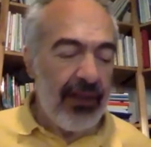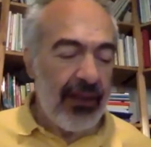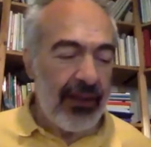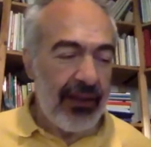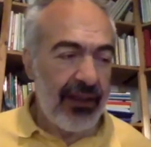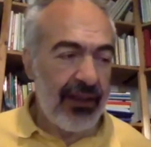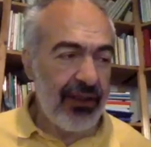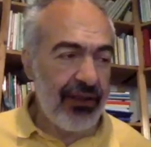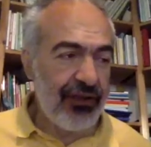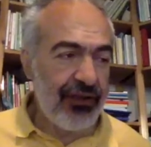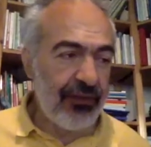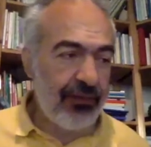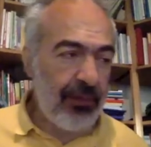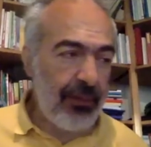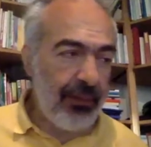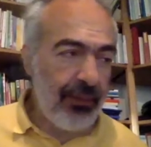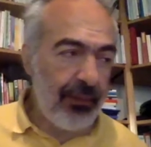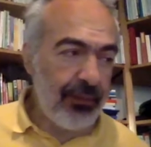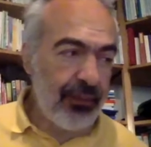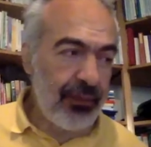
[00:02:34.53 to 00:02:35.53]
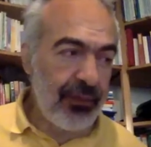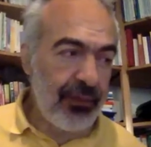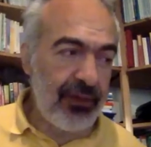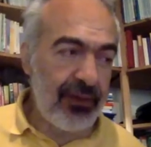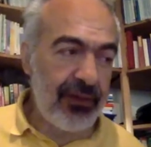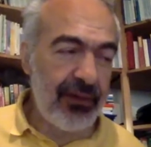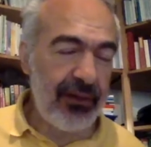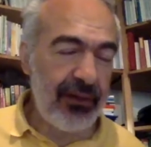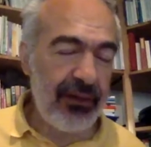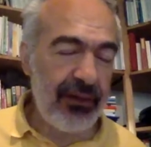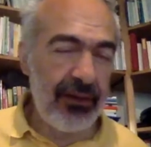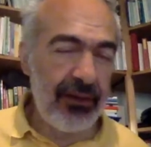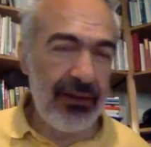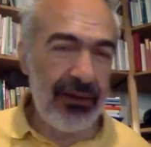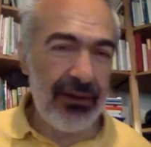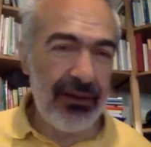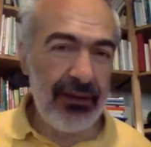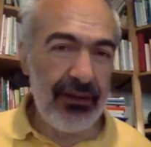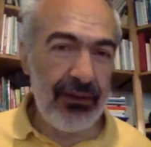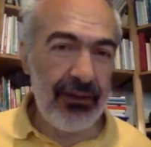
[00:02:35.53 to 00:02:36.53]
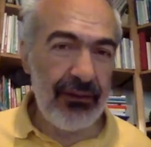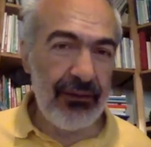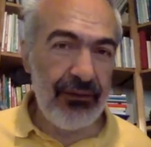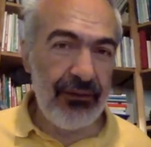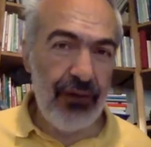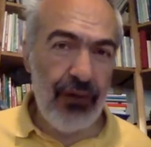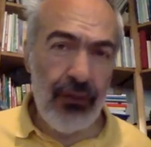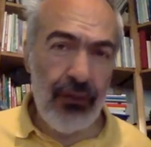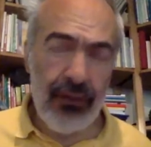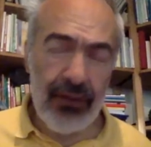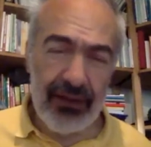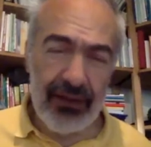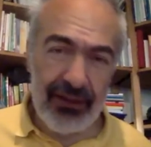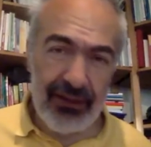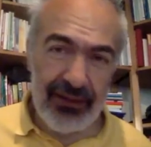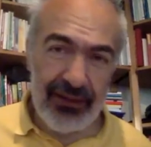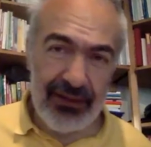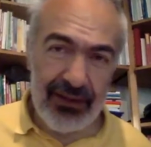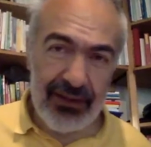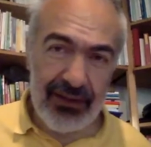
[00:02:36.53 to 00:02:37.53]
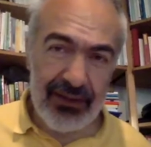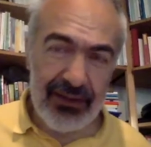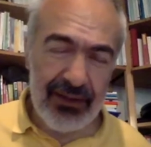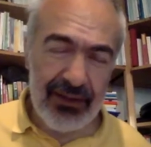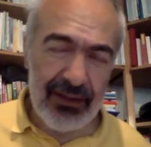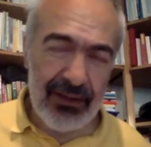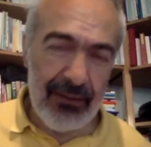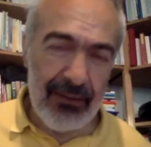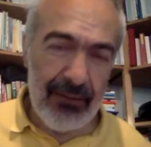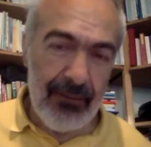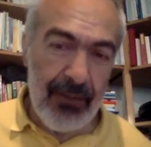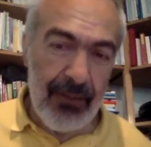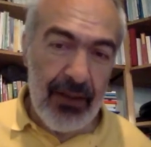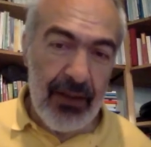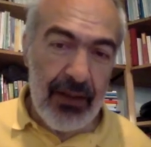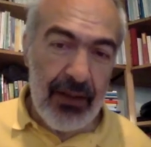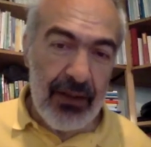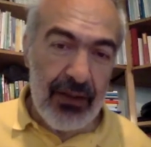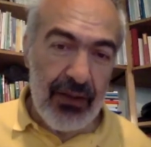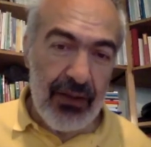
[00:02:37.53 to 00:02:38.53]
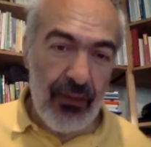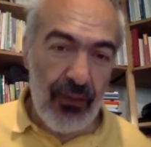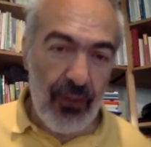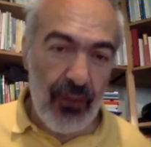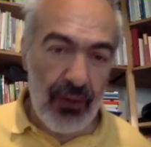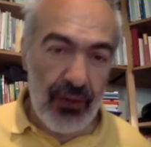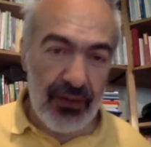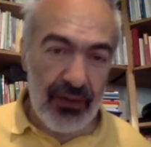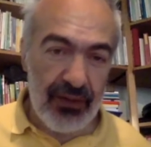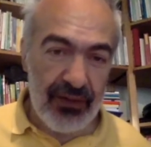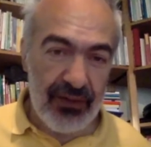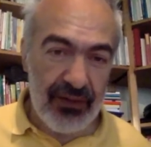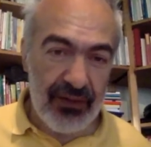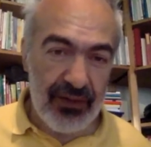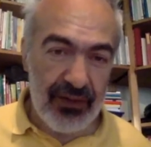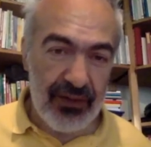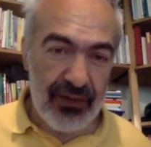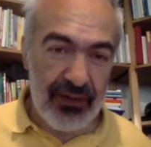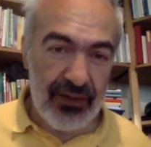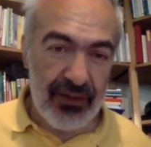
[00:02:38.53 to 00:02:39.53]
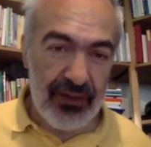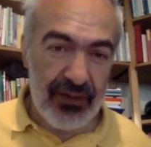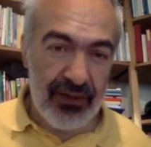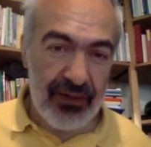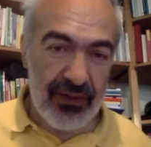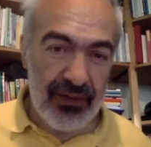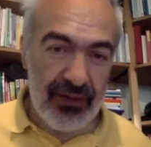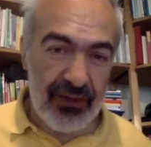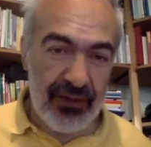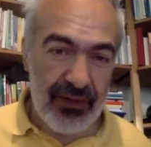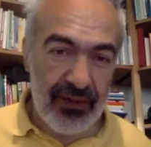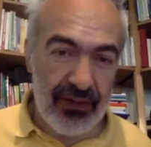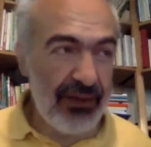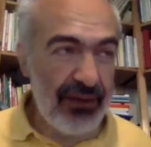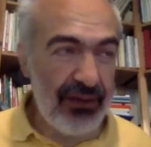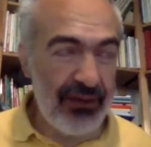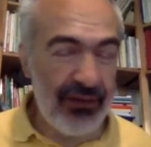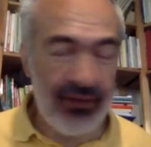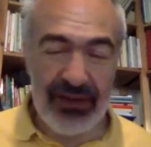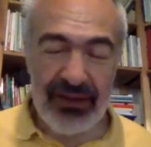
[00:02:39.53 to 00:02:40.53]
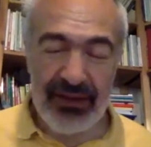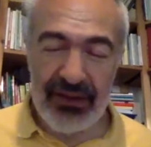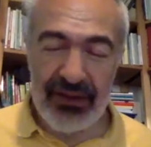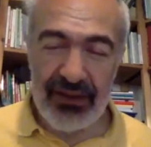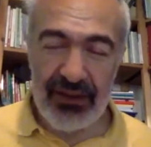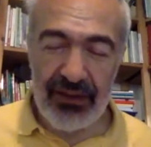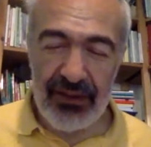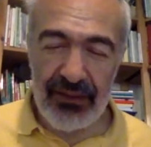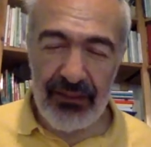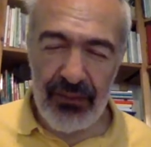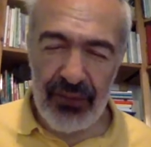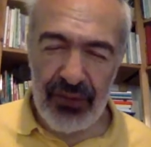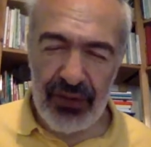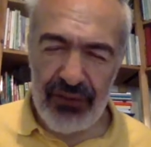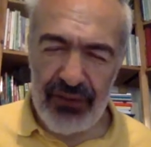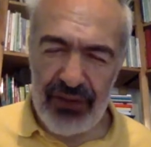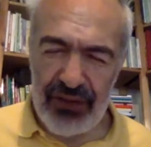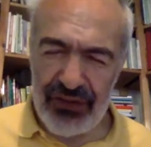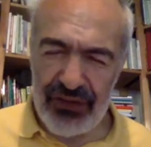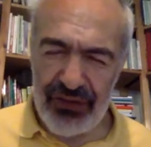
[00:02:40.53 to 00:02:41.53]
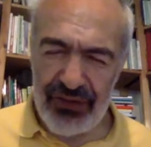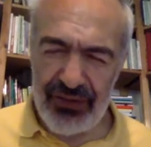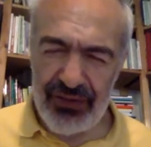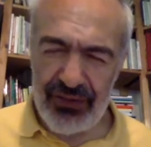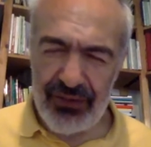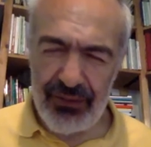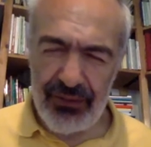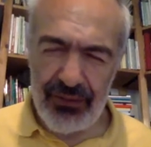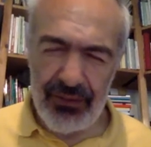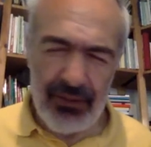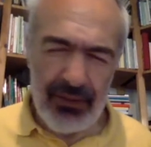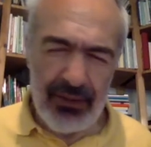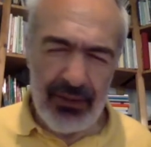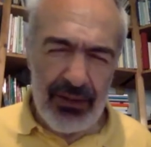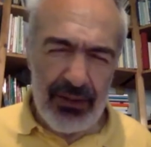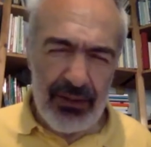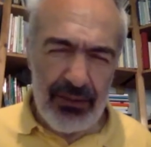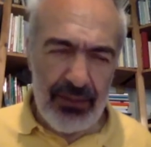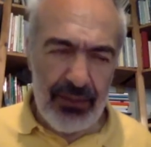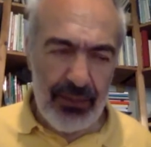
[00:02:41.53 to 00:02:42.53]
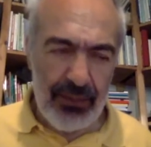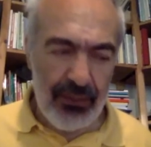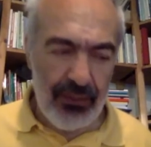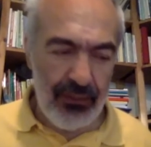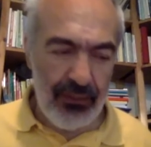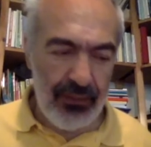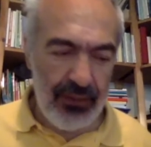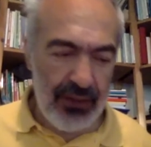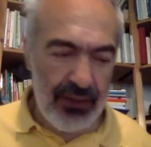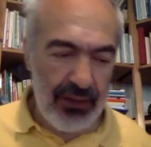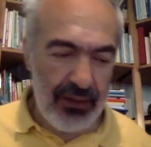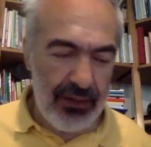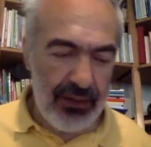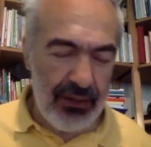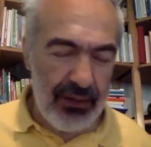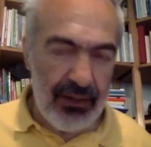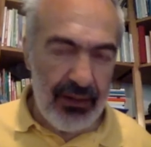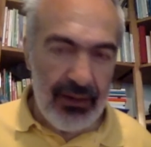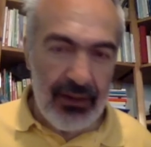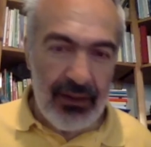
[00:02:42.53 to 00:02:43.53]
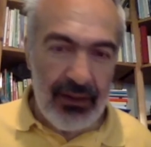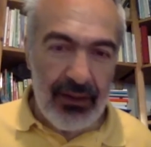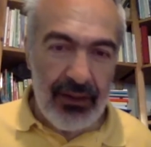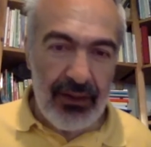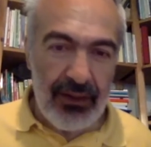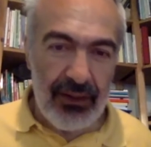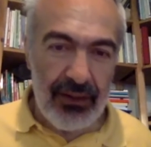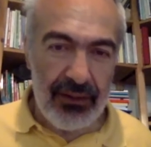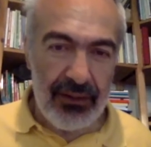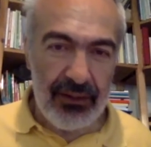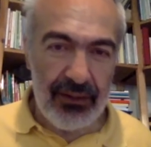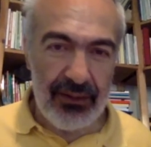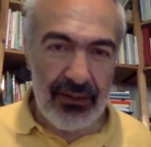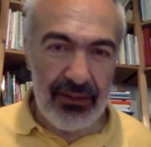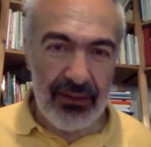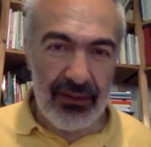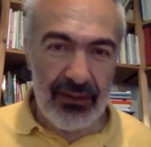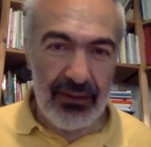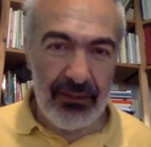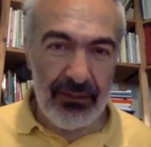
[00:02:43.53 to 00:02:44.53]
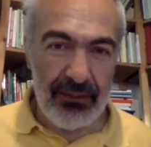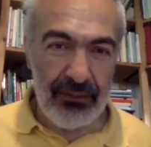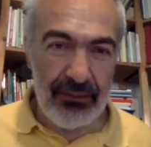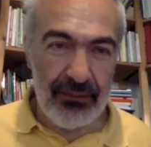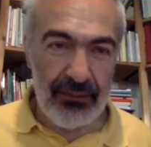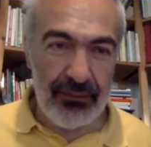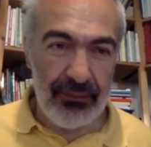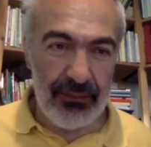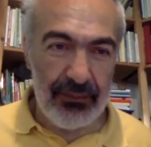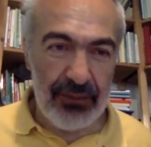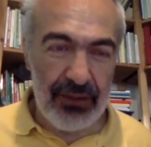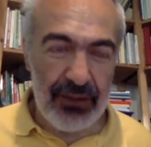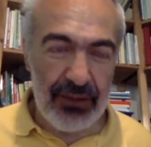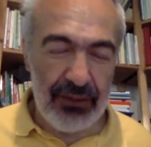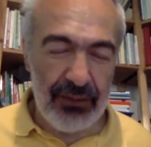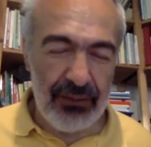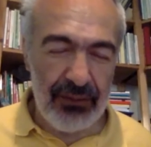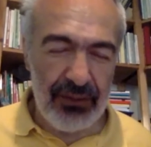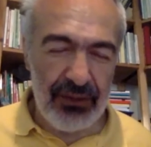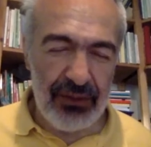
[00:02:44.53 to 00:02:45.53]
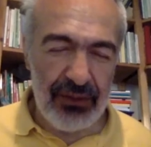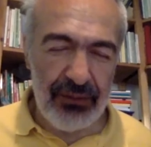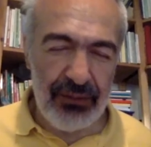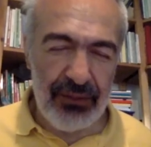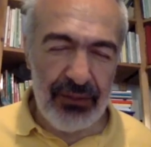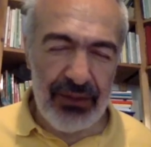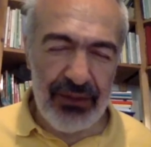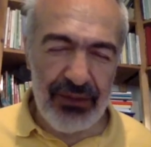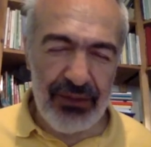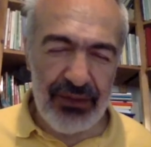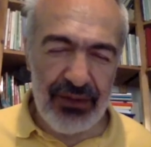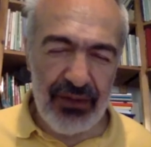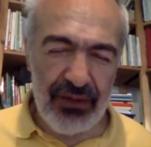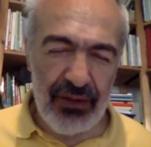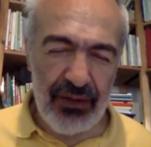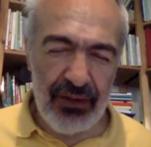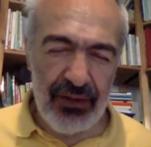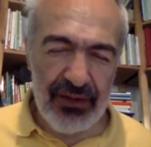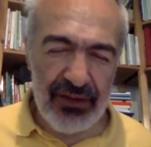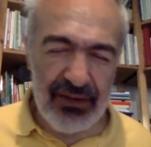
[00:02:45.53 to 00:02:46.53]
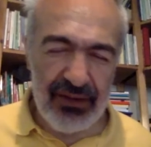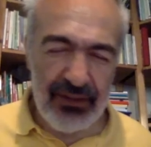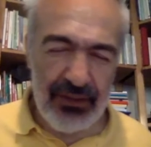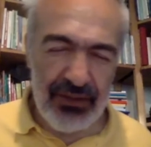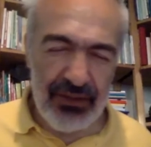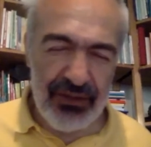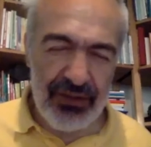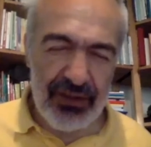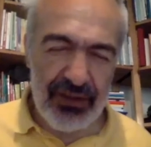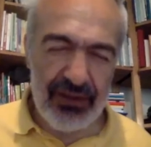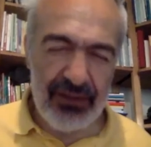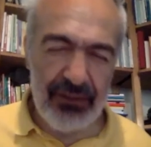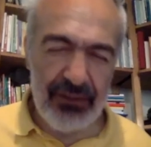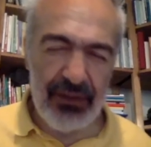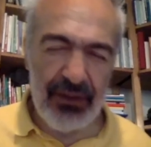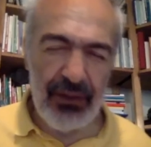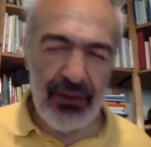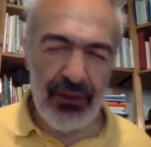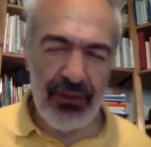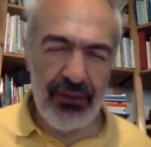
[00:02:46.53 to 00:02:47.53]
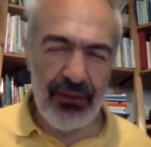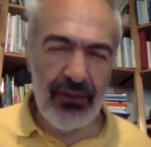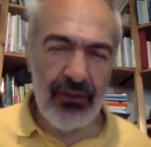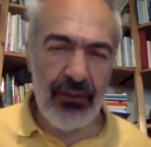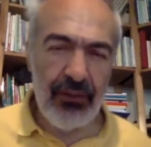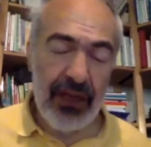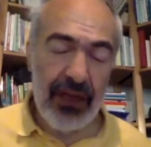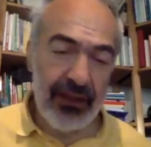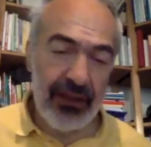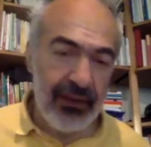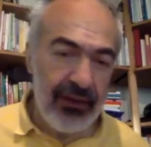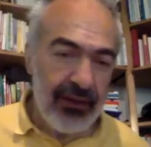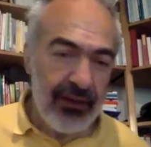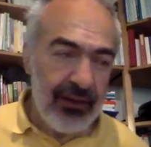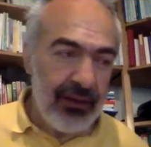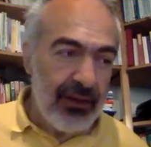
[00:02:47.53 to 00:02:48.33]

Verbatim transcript: Another issue people put uh, forward is that uh, rewards uh, crowd out intrinsic motivation. So people will be not, um, you know, will not be using honesty, but just be lured from money.